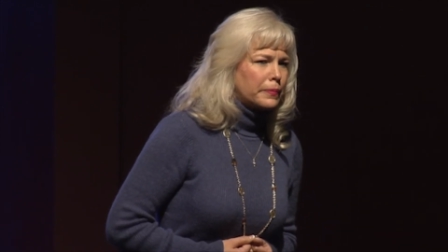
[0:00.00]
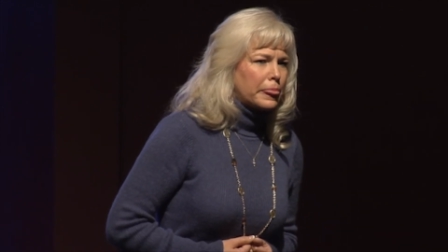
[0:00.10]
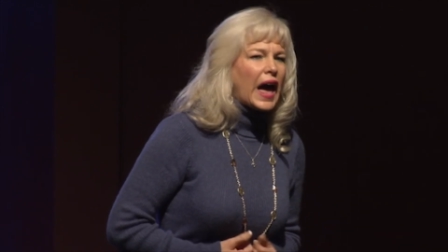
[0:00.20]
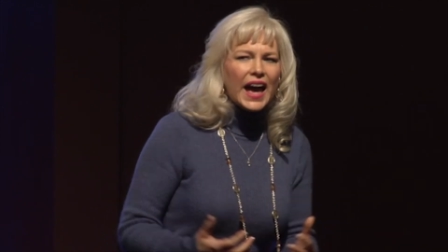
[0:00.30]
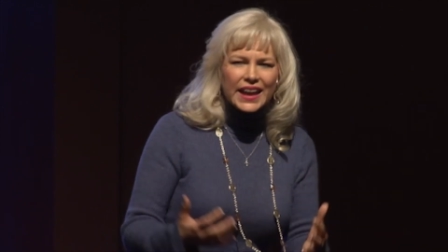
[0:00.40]

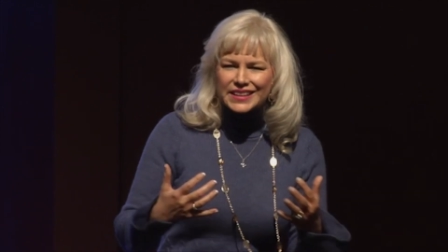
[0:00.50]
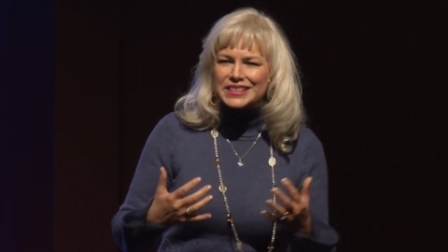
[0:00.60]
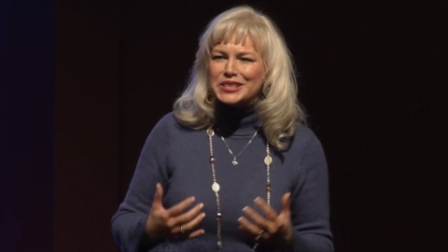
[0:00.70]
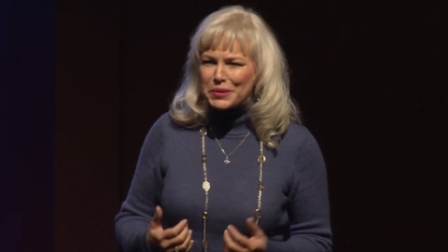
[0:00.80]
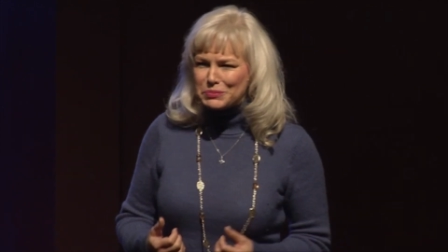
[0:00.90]
I
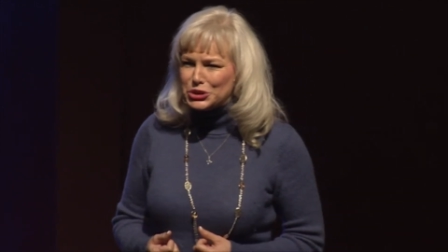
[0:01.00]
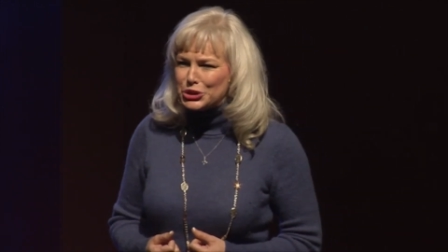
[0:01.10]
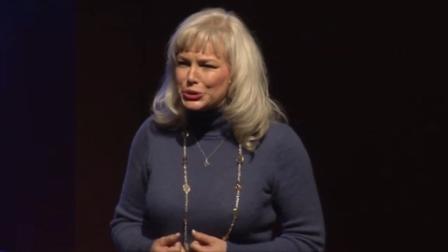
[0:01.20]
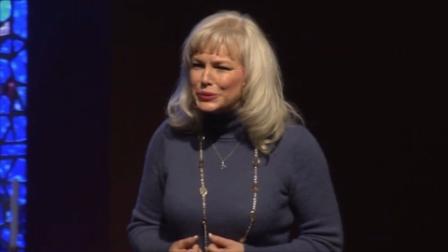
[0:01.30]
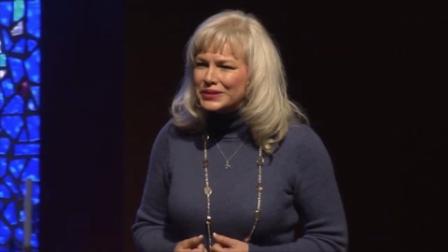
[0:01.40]
accept
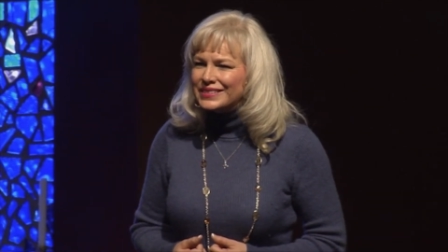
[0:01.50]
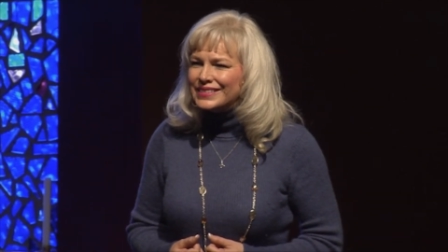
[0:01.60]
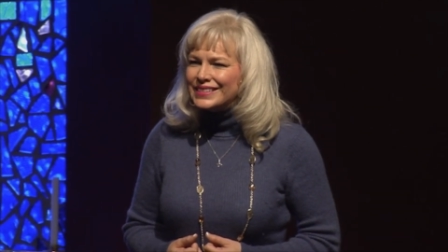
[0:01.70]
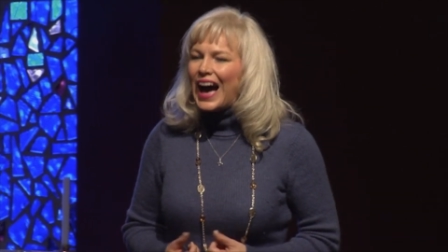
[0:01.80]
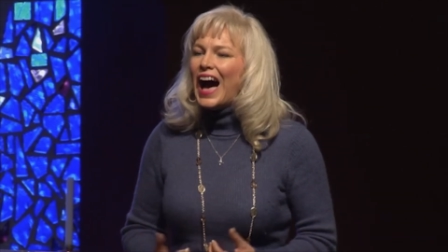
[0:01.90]
you.
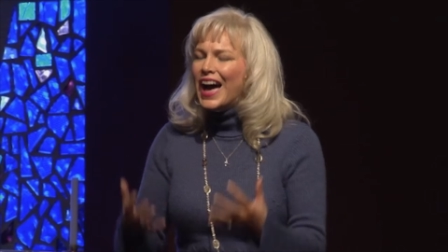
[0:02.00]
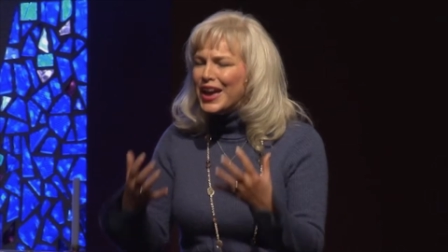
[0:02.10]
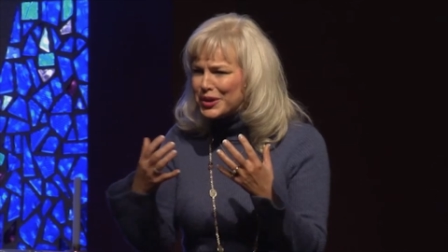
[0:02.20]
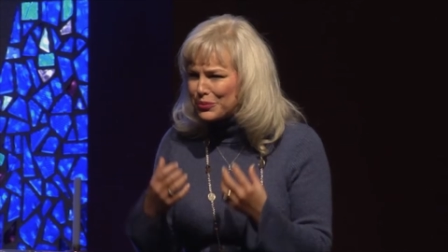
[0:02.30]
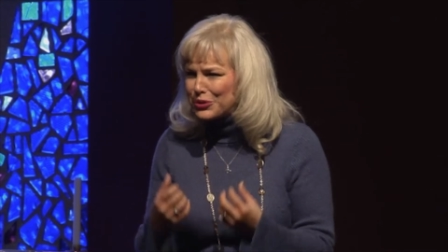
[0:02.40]
I
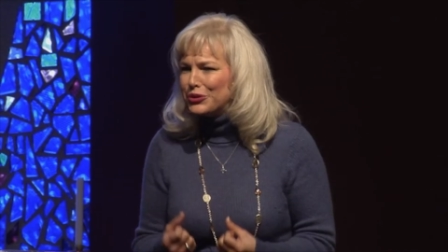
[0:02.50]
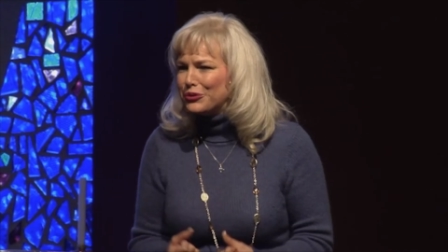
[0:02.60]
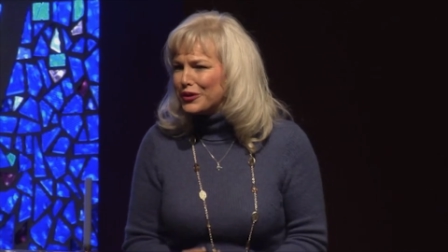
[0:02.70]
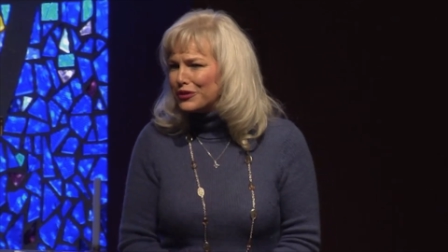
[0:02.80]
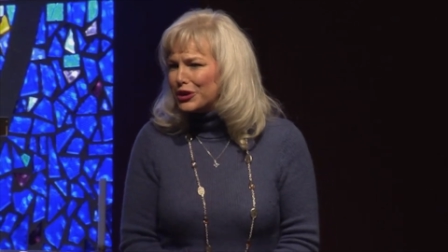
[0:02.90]
approve
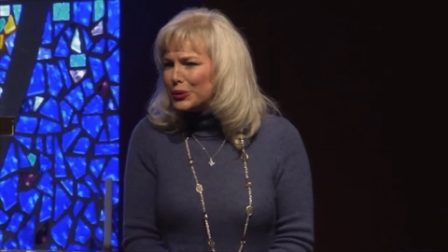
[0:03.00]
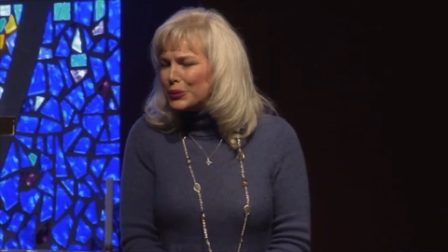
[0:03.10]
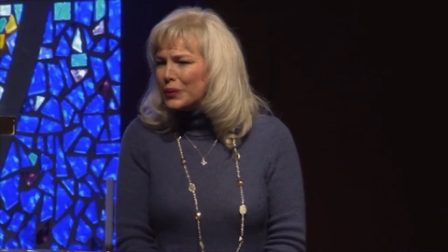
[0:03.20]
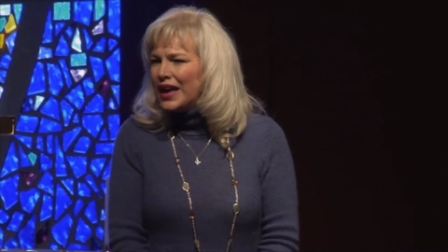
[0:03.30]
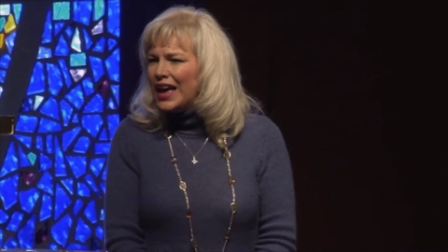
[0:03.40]
of you.
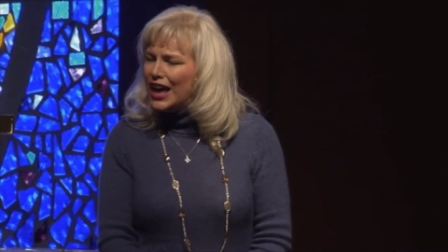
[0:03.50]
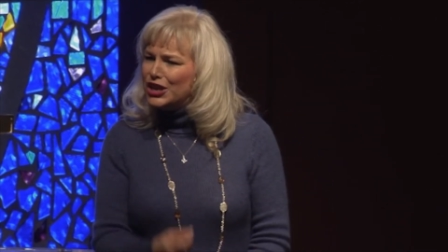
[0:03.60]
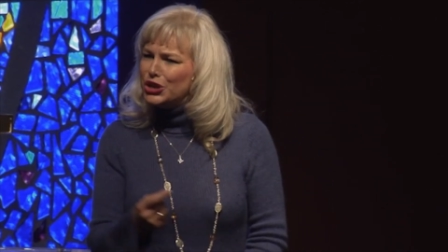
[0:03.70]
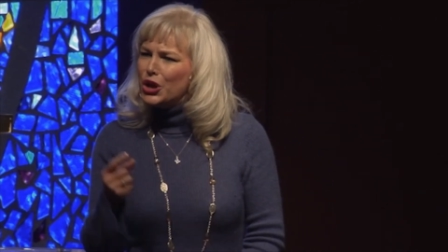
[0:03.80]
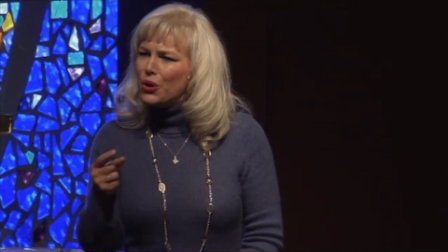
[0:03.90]
And
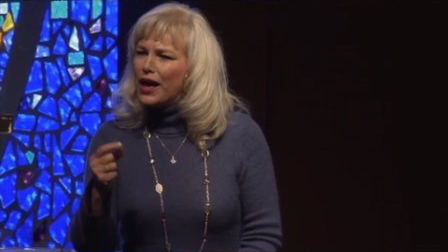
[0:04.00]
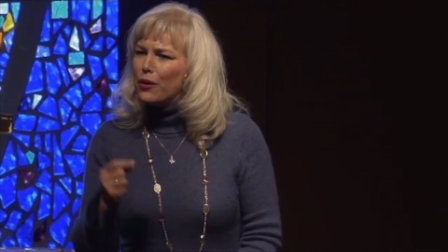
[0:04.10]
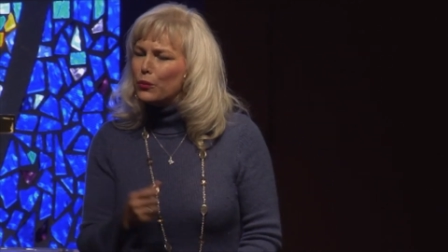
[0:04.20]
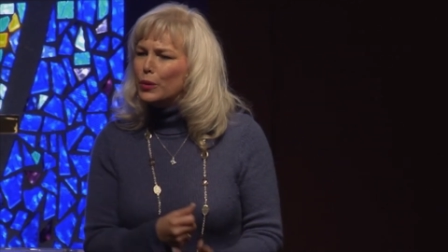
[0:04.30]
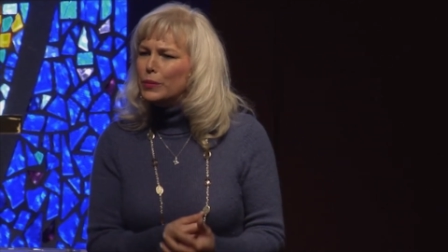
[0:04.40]
you know that
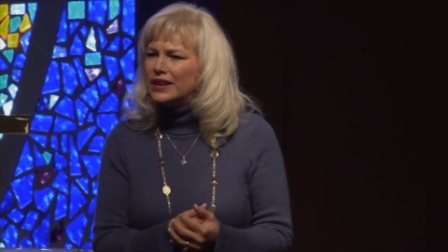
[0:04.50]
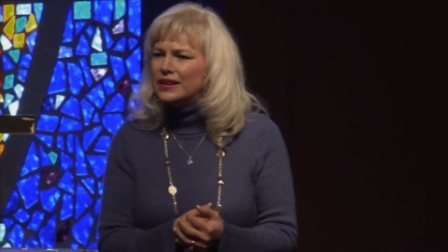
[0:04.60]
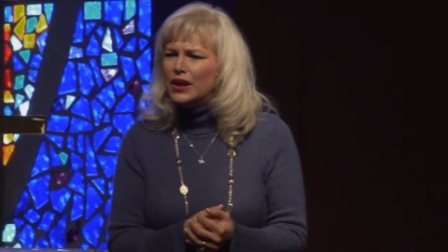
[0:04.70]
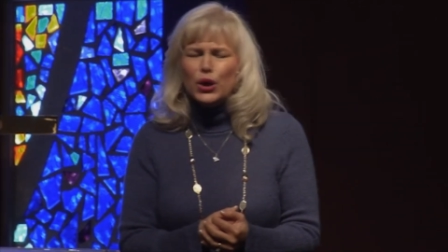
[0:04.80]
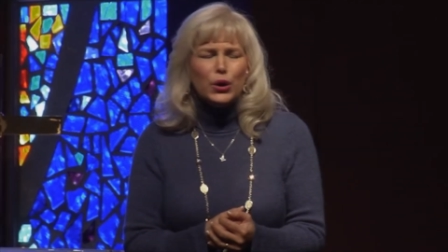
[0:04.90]
woman
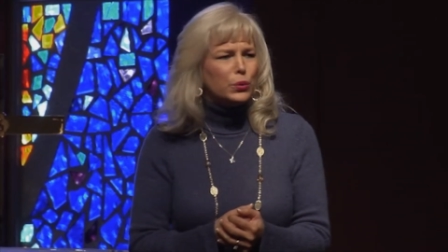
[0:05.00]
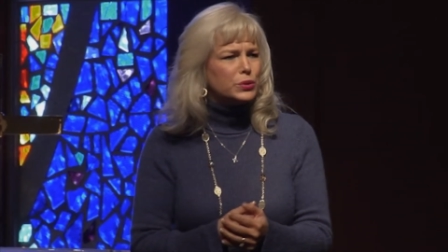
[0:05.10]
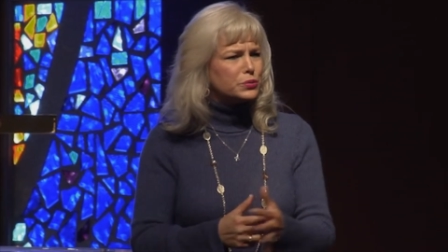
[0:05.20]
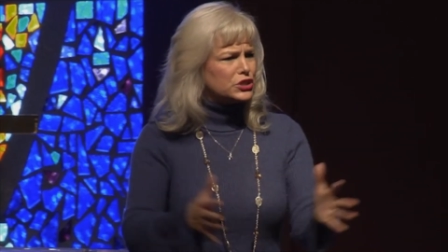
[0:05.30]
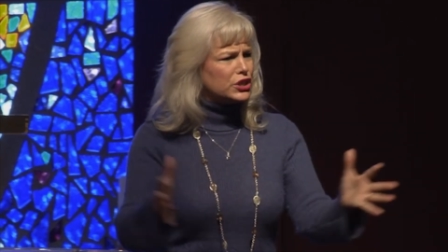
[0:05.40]
who
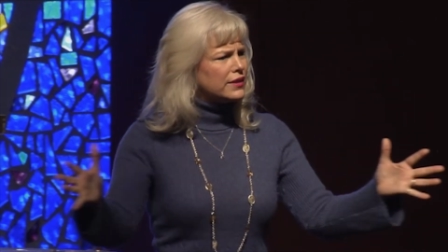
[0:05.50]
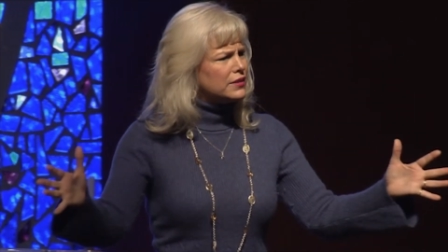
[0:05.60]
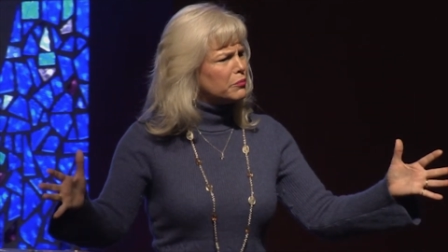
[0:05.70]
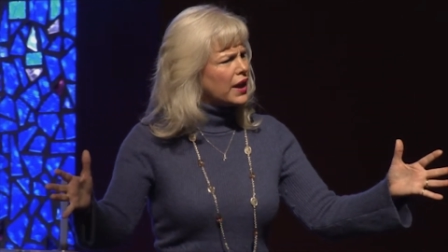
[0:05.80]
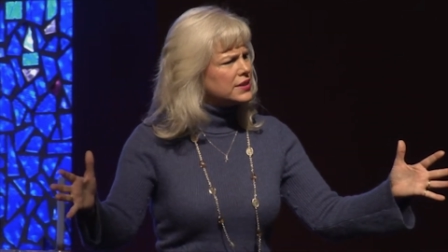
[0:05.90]
was
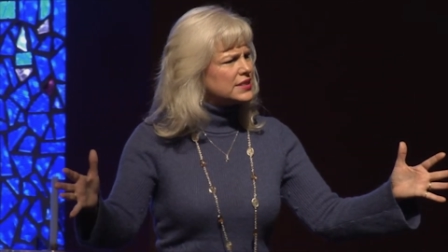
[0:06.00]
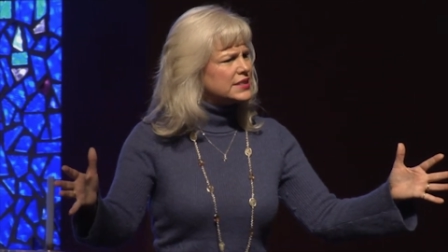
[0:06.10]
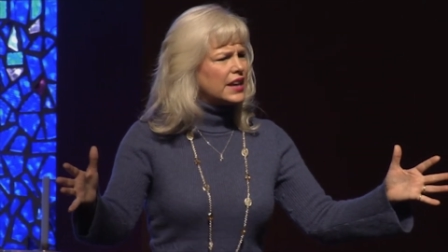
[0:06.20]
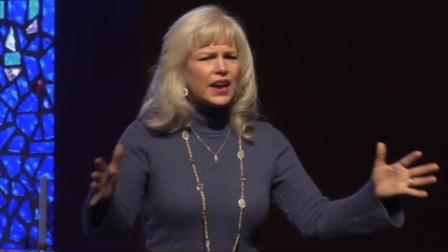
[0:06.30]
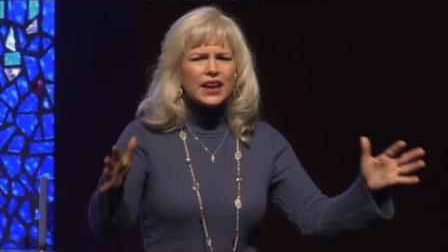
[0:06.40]
rejected by
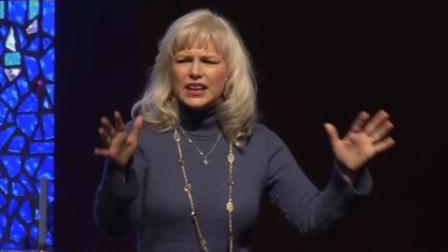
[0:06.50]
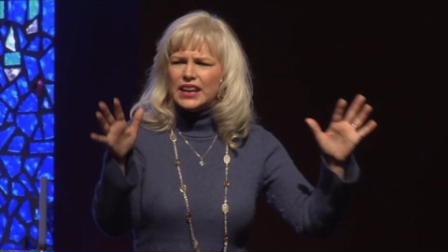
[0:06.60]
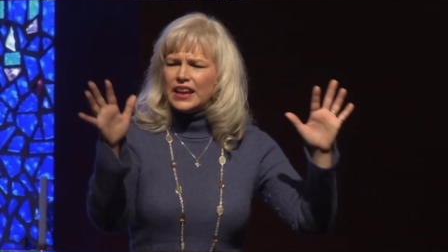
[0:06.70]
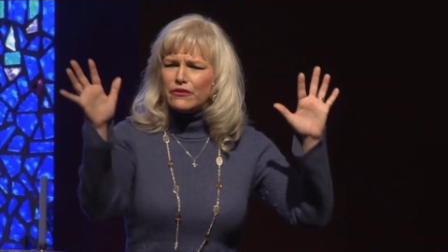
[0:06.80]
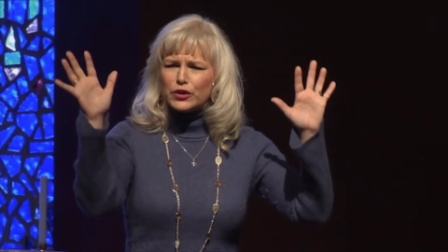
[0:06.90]
society
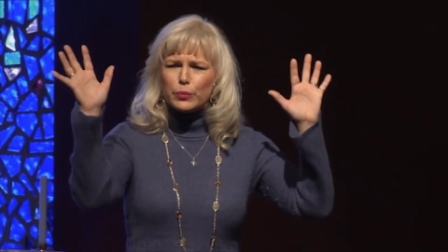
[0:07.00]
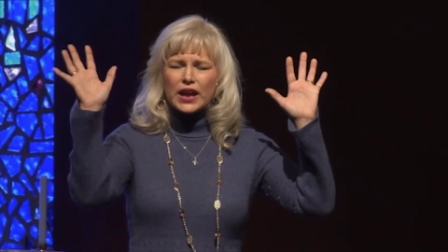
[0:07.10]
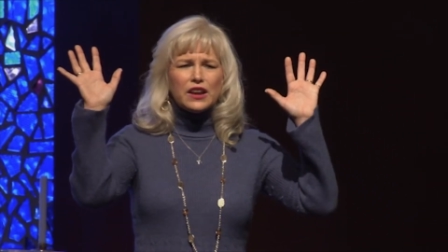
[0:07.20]
and everybody and